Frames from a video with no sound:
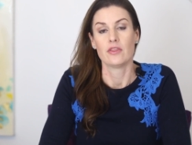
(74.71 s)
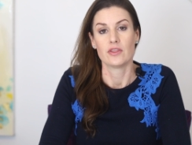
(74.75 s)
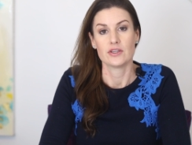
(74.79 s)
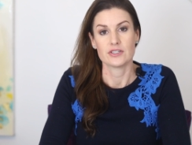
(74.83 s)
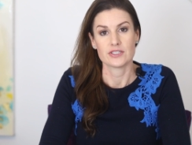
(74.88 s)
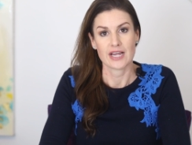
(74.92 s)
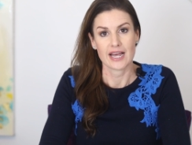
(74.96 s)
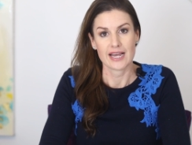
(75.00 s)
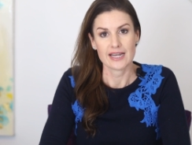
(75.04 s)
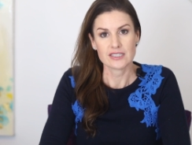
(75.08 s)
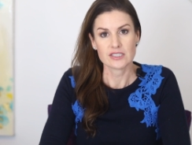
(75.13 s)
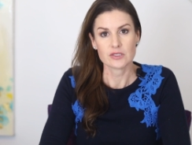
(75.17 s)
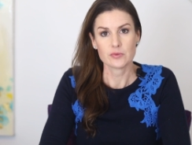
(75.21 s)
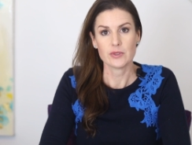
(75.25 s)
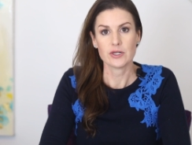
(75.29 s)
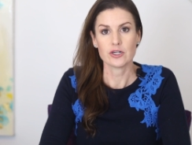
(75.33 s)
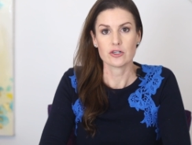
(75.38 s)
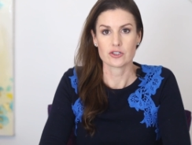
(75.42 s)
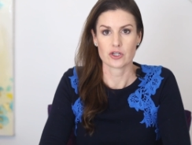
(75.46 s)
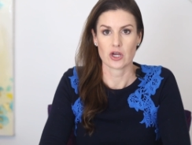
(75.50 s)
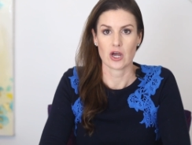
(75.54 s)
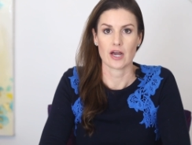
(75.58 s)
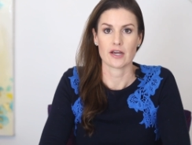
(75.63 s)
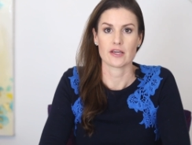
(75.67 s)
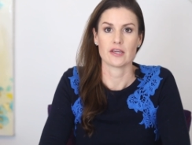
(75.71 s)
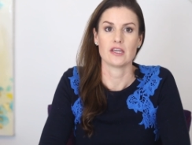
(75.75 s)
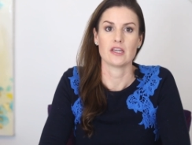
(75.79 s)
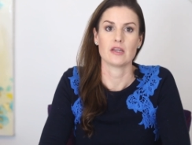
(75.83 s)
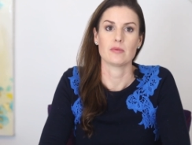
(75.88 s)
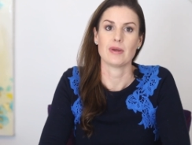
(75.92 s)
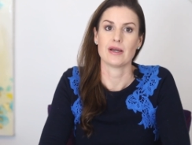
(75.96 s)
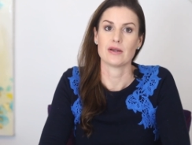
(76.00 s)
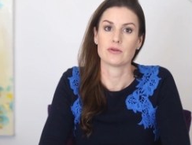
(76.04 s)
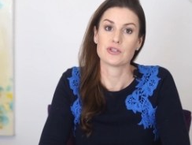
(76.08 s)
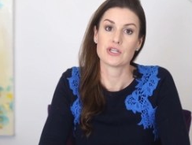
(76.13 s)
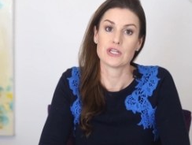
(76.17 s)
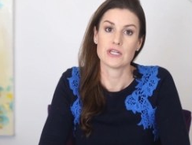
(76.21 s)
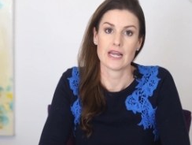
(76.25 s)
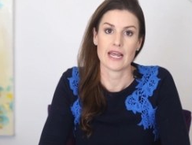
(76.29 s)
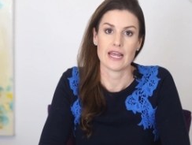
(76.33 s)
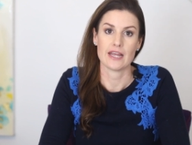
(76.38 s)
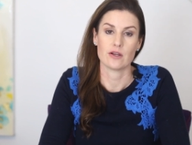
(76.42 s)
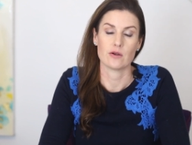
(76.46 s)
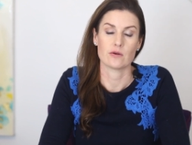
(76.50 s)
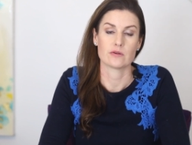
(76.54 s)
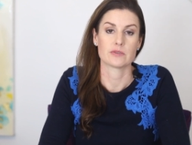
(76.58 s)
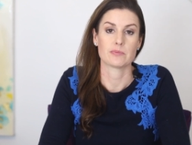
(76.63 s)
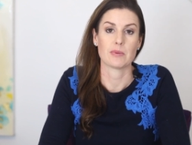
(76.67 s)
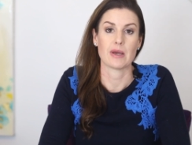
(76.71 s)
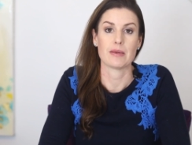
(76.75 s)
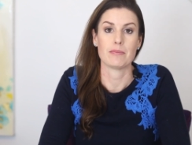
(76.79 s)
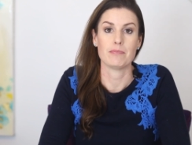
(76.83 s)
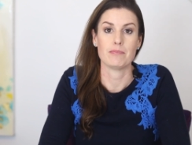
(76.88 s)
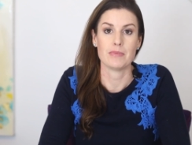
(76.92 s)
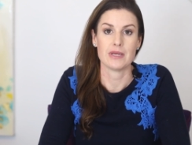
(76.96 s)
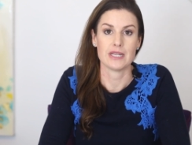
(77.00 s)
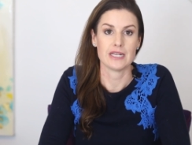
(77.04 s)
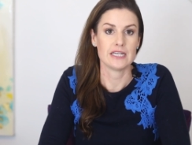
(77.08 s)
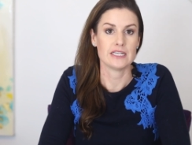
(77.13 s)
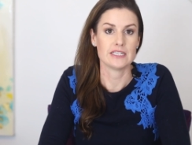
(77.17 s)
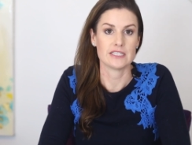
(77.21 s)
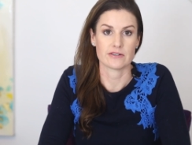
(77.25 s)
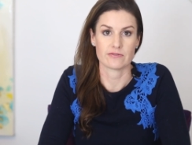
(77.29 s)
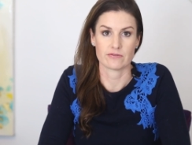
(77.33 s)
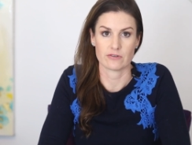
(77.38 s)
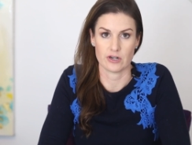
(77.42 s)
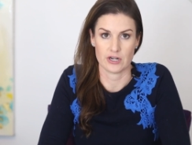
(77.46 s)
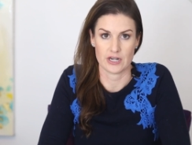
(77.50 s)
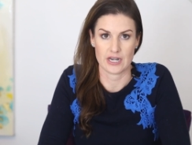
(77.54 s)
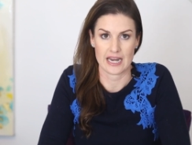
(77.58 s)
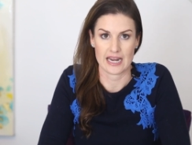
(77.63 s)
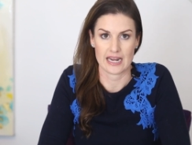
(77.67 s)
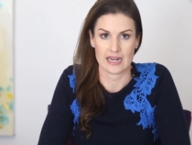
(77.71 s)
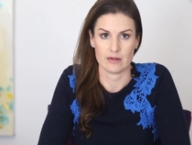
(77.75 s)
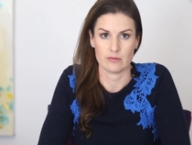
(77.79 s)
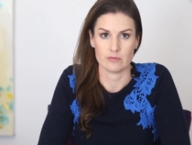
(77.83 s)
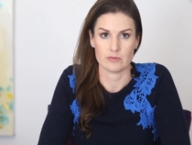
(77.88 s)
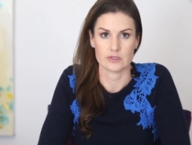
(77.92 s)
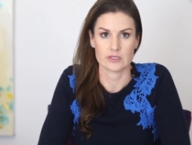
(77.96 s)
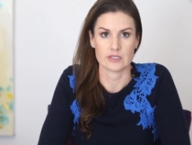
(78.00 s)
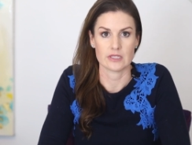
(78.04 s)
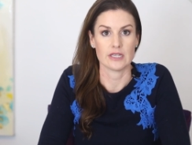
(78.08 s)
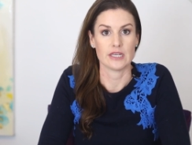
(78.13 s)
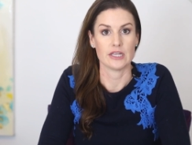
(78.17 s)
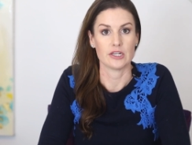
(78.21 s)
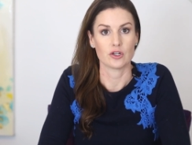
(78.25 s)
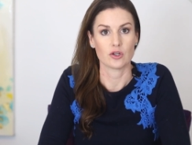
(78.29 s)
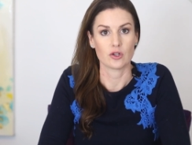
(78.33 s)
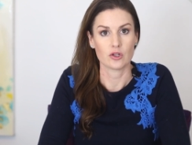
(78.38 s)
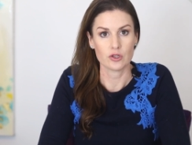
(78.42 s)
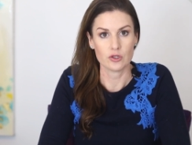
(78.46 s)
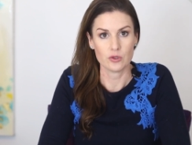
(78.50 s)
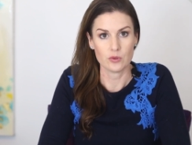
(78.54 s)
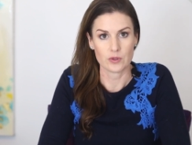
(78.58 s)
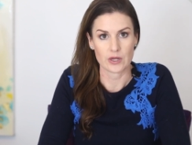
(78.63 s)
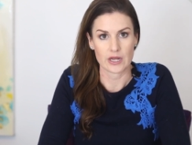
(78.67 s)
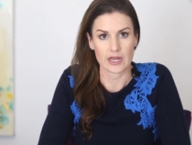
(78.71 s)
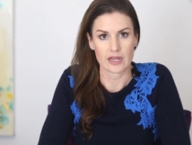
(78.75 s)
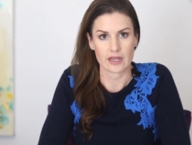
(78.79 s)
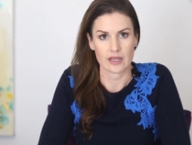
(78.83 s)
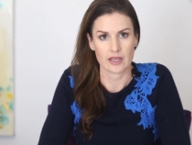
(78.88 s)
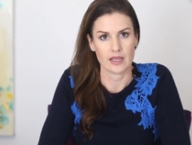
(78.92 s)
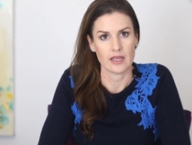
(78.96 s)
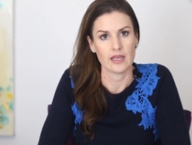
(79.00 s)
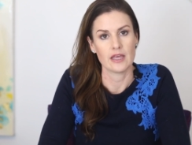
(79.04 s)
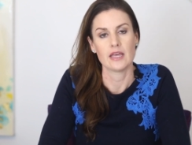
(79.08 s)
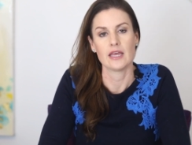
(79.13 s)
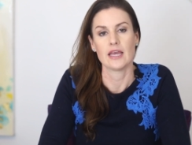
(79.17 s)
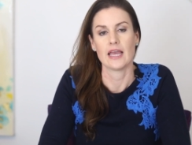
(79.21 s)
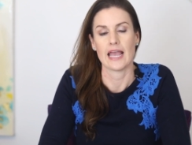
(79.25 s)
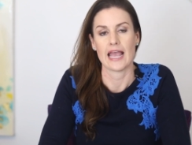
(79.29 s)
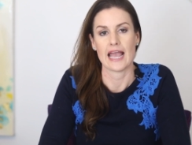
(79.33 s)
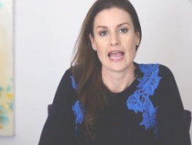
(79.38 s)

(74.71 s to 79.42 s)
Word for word: The test we are talking about today goes by many different names, including